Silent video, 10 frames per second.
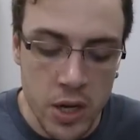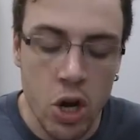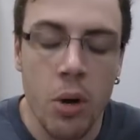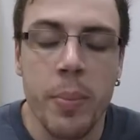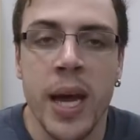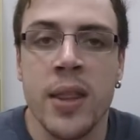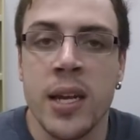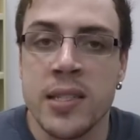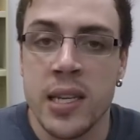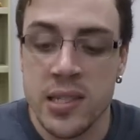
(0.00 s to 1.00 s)
compound that
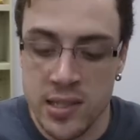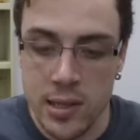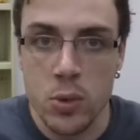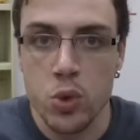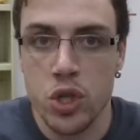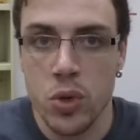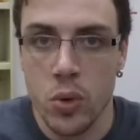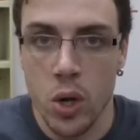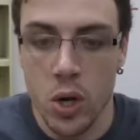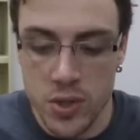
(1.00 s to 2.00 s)
is in a solution or
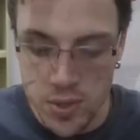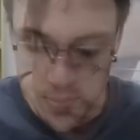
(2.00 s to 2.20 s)
not.